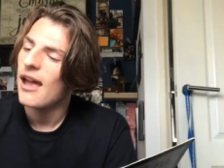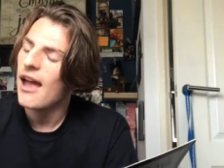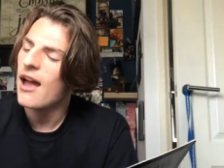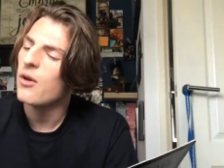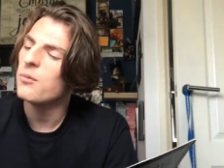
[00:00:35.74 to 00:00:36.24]

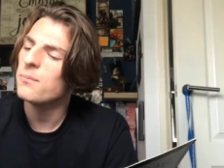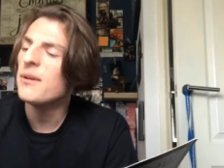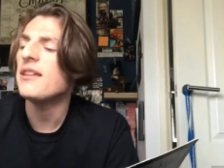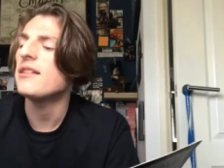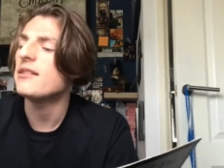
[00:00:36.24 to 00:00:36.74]
How
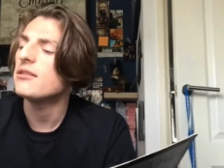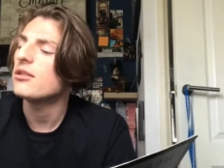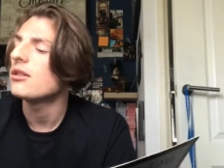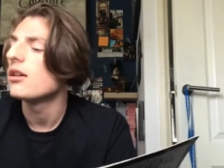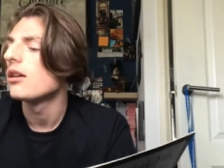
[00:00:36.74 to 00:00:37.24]

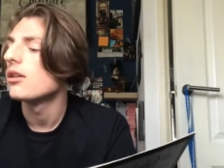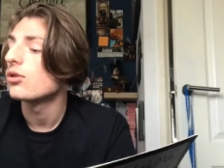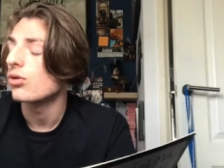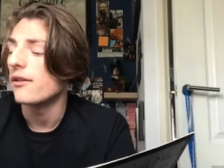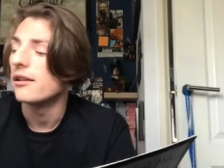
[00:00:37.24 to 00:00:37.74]
mean!
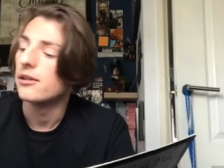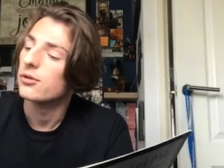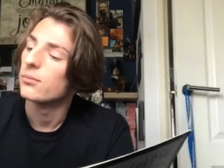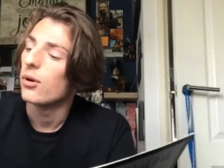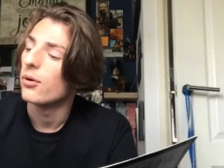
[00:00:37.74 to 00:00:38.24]
cried the
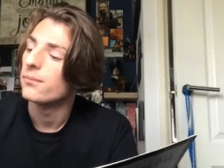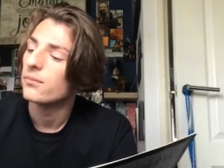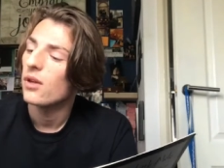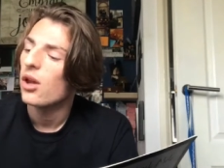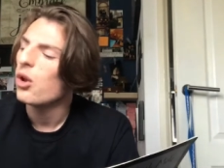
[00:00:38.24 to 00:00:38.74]
little mole.
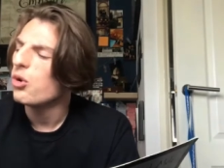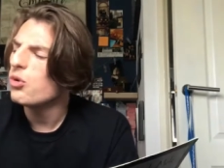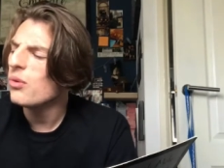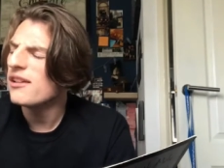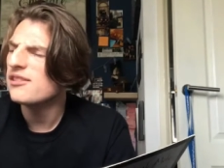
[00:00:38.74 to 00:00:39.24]

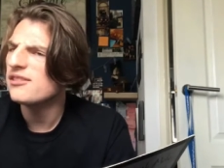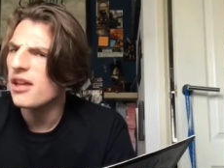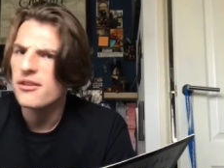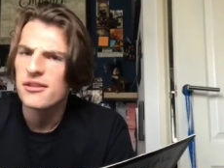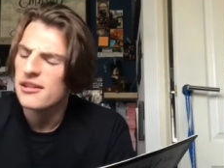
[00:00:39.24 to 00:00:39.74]
Who has
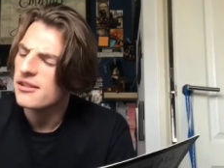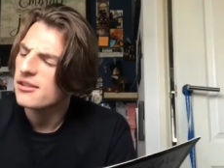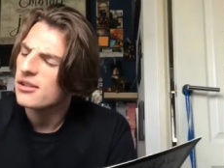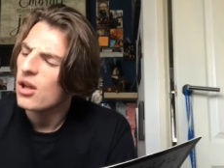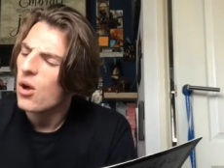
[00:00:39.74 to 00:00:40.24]
done
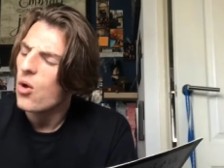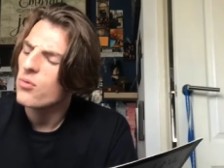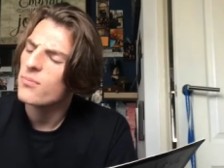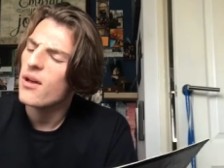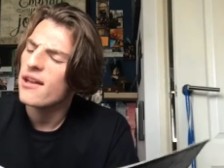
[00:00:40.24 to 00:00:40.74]
this
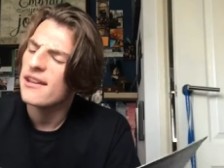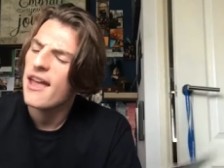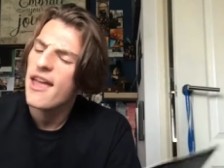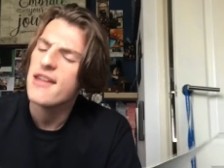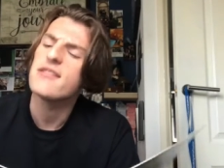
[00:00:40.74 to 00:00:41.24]
on my
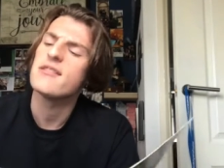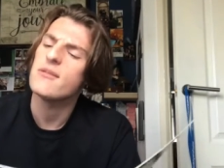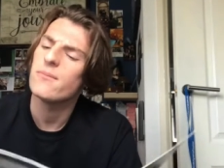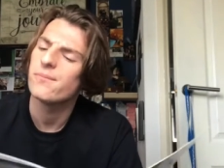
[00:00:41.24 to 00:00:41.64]
head?